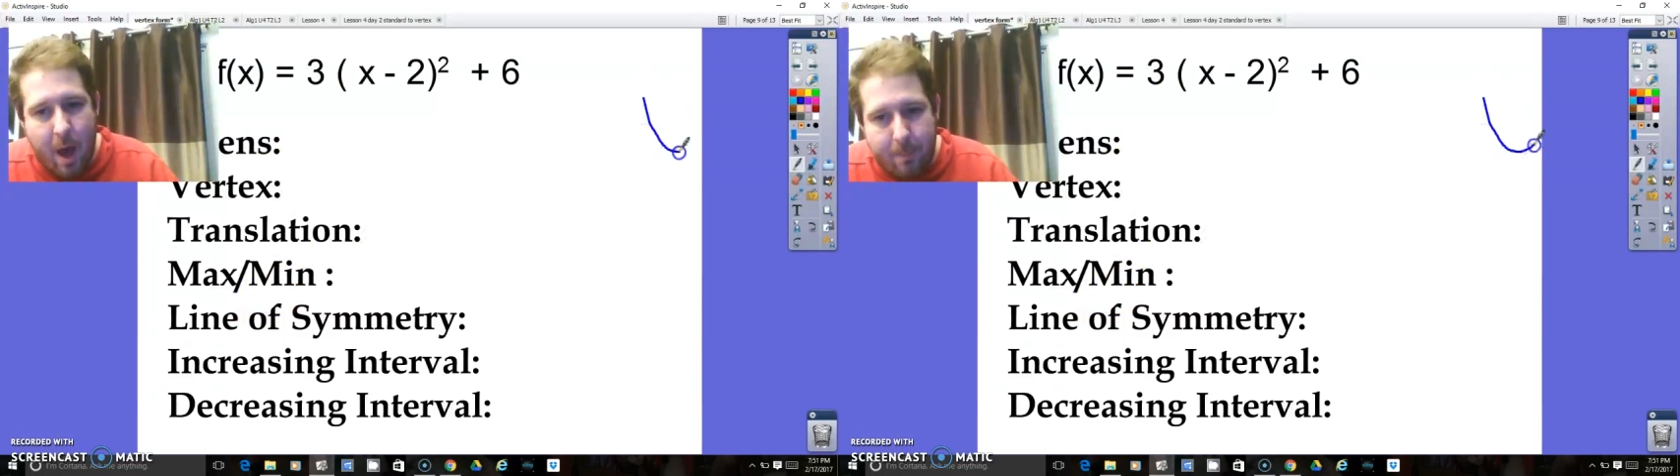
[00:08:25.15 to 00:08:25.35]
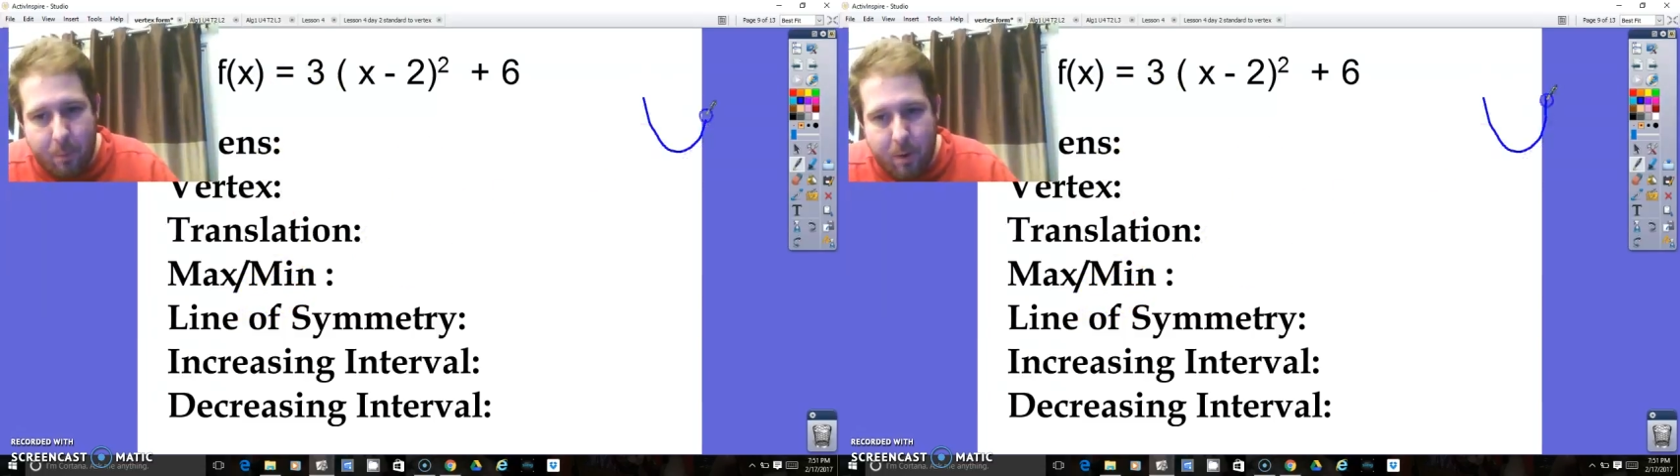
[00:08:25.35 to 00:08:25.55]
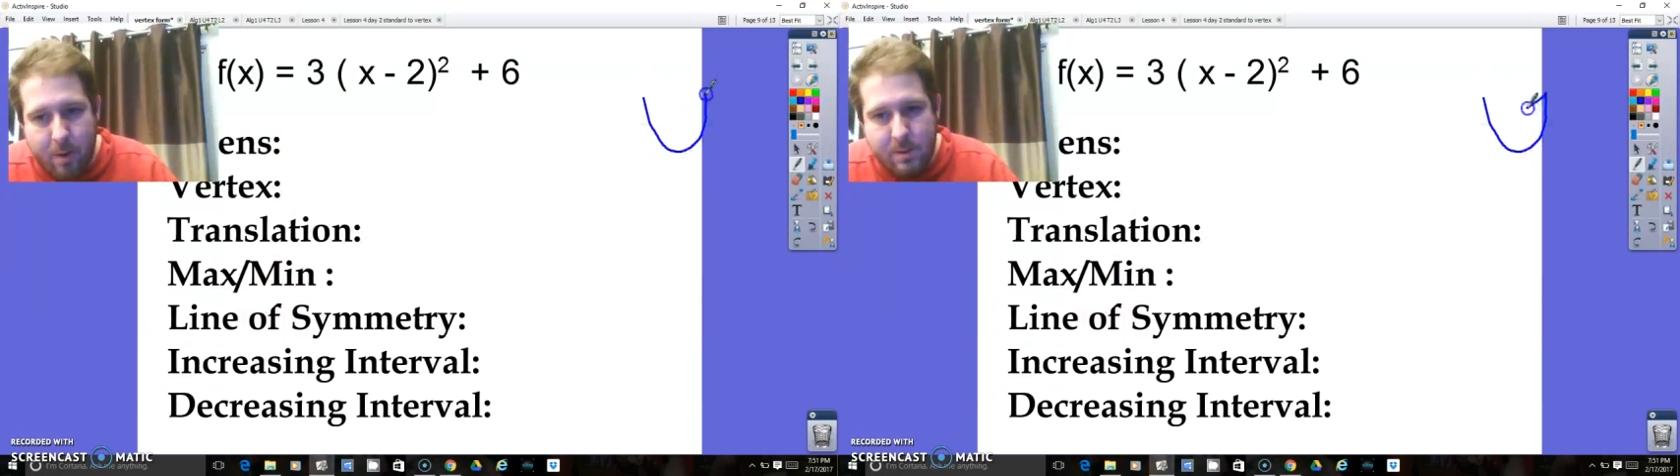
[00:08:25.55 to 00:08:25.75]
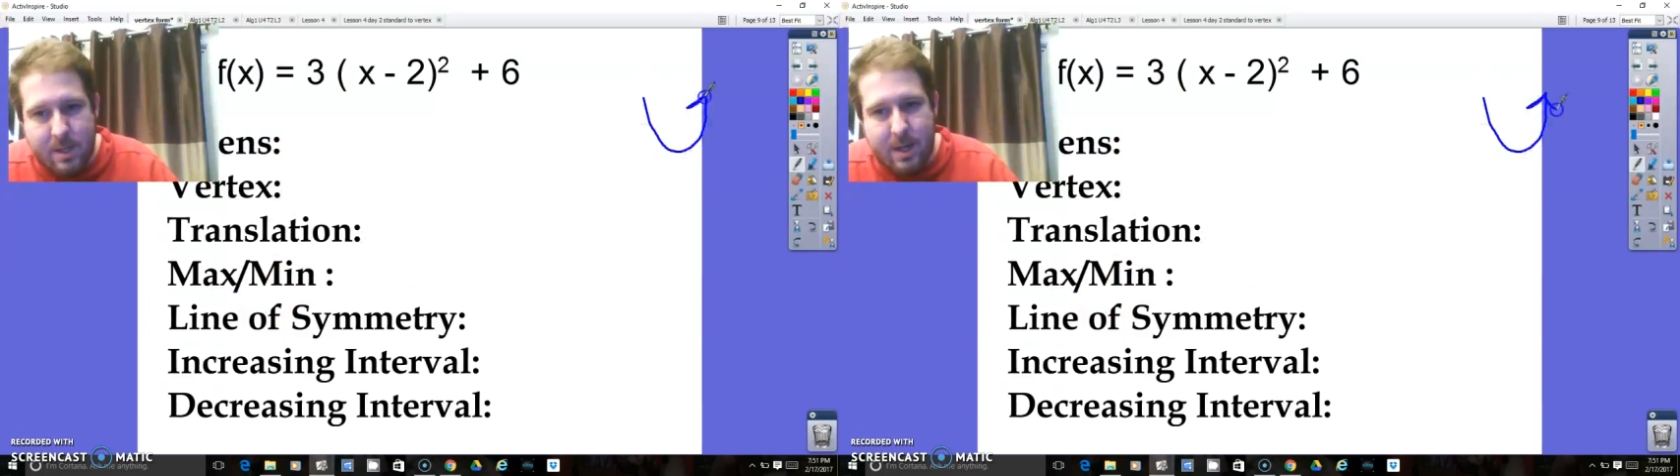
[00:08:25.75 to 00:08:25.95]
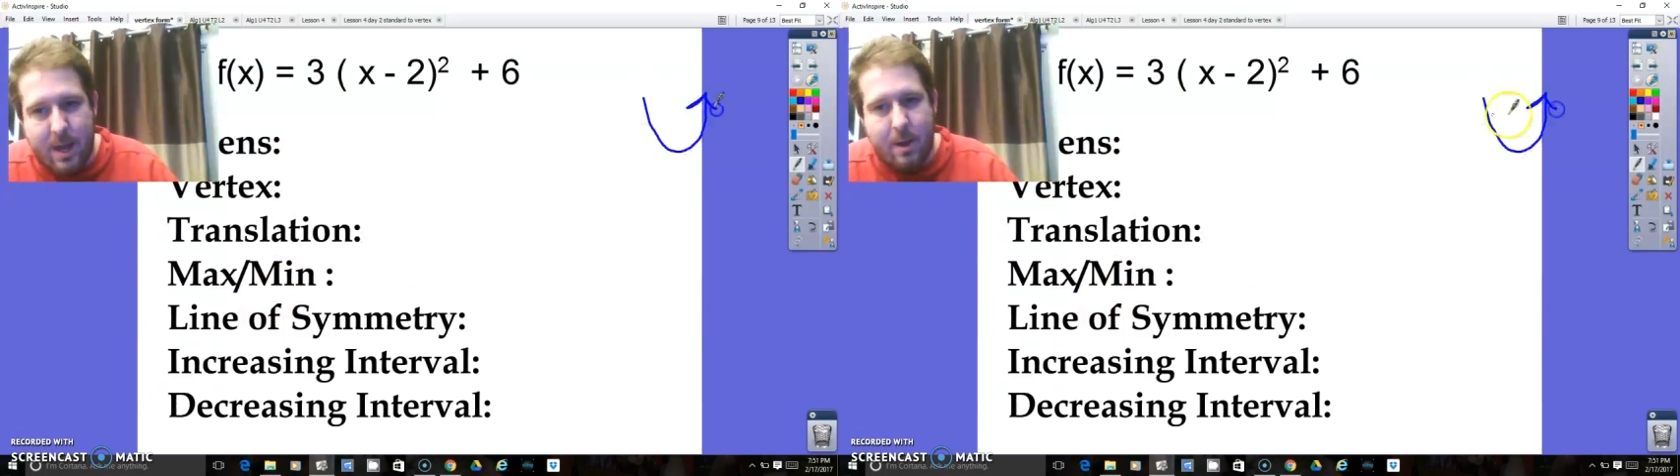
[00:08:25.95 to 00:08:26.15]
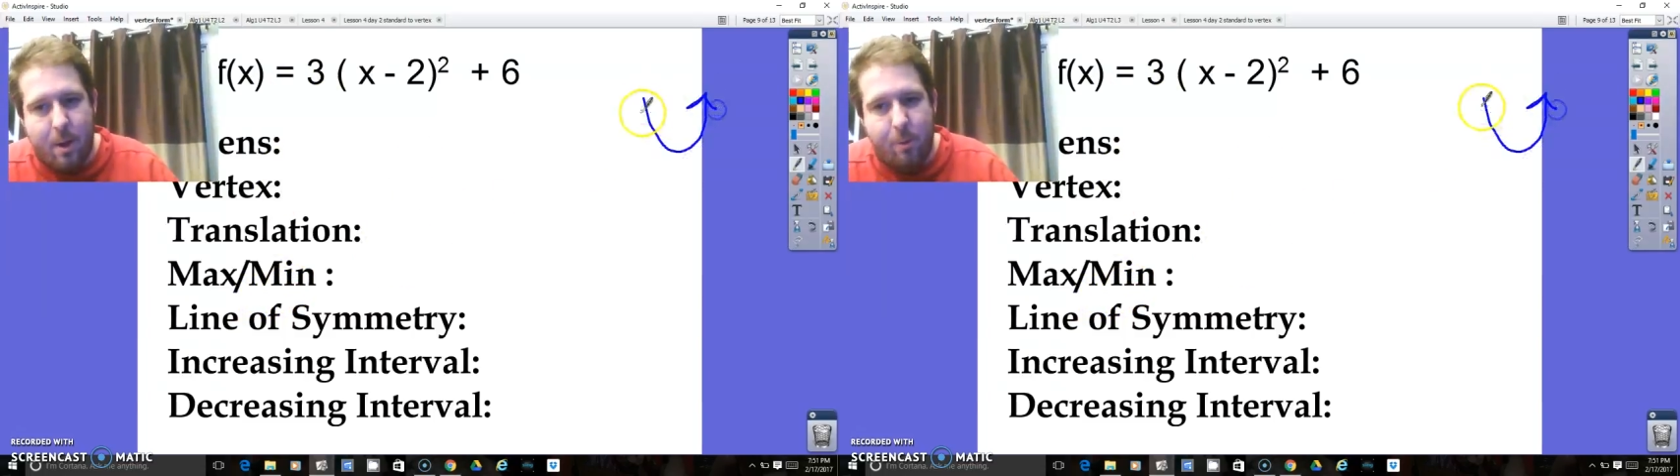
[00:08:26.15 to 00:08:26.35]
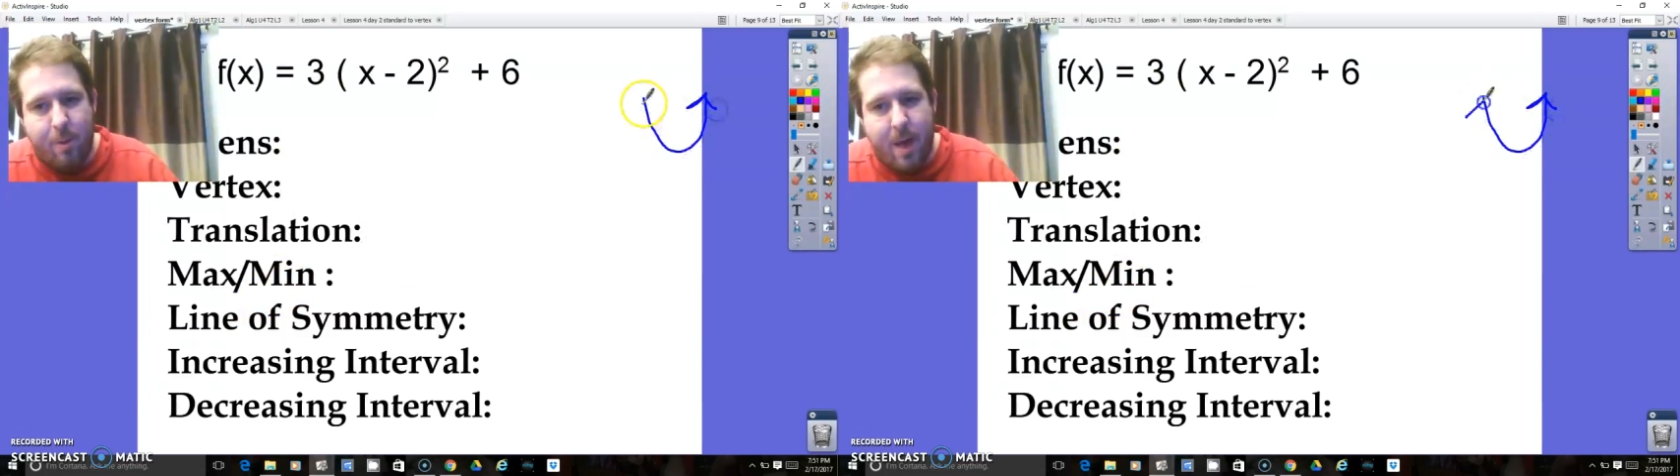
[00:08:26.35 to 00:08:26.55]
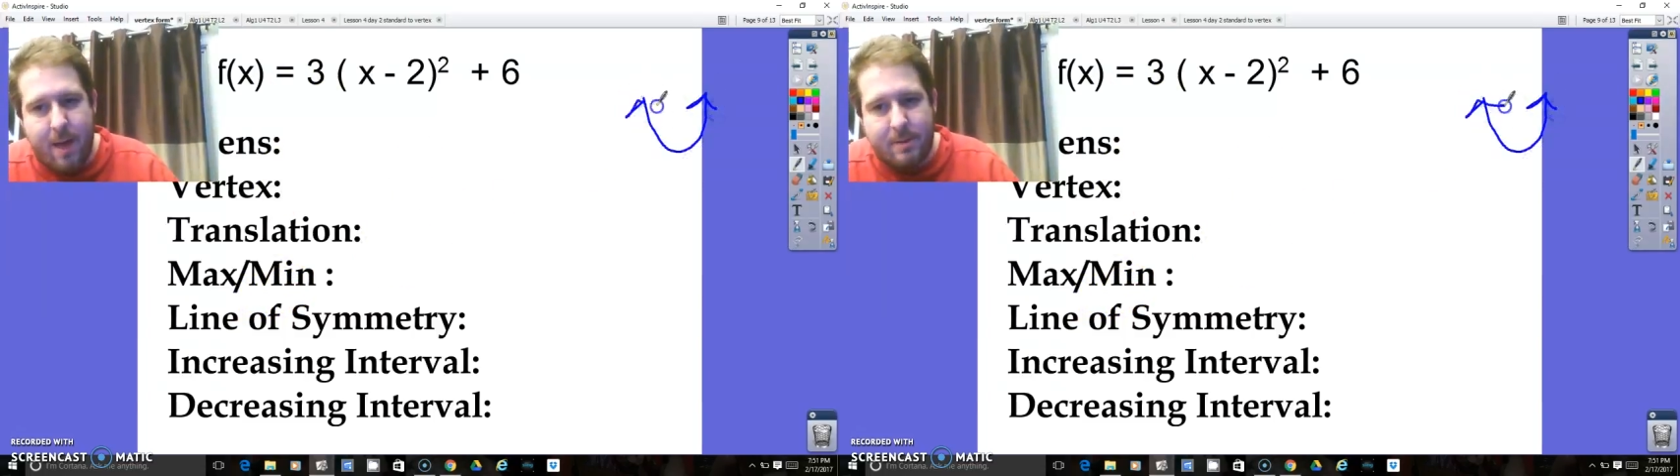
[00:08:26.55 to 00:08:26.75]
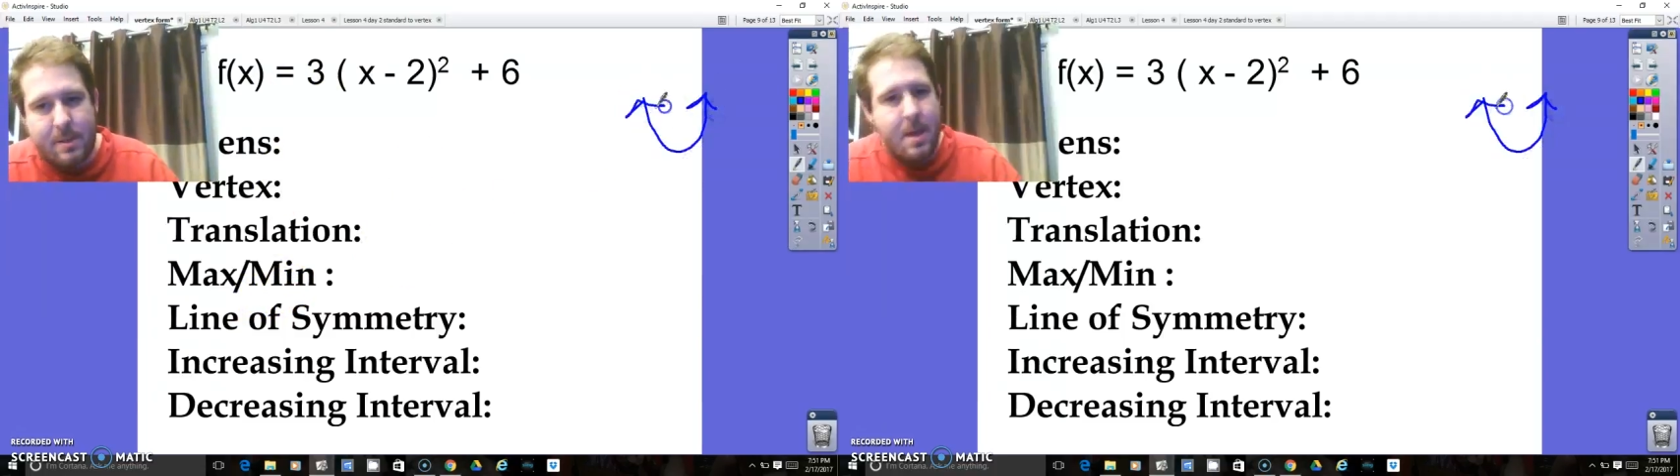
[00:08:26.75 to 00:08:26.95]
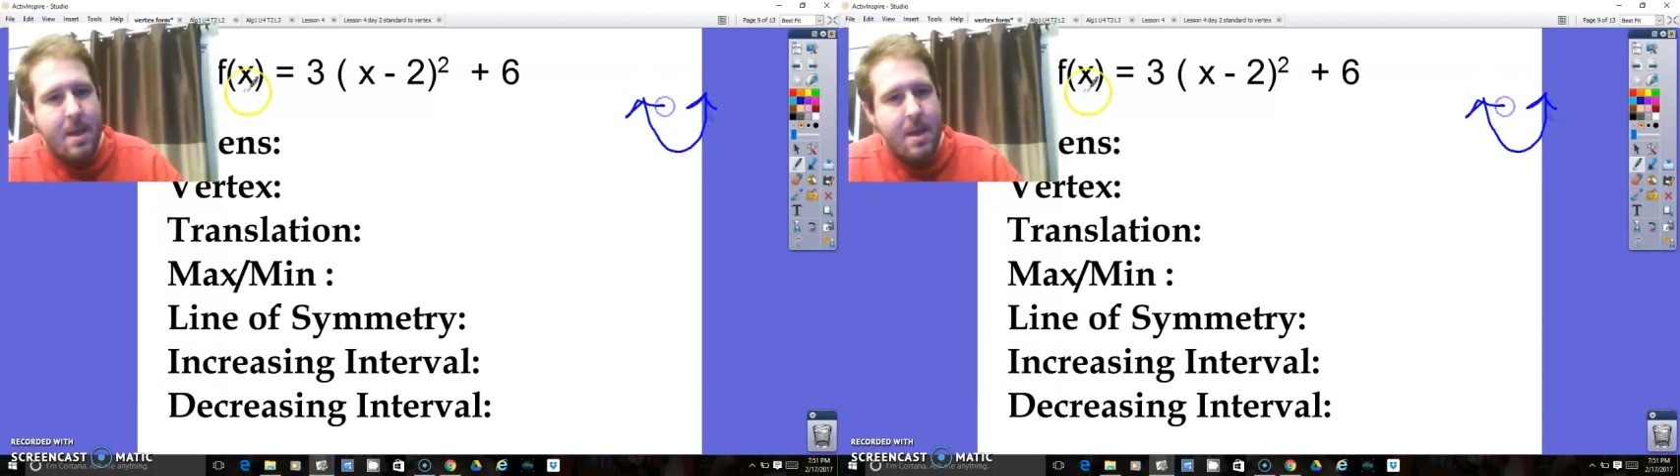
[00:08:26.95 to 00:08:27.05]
upwards, and I know that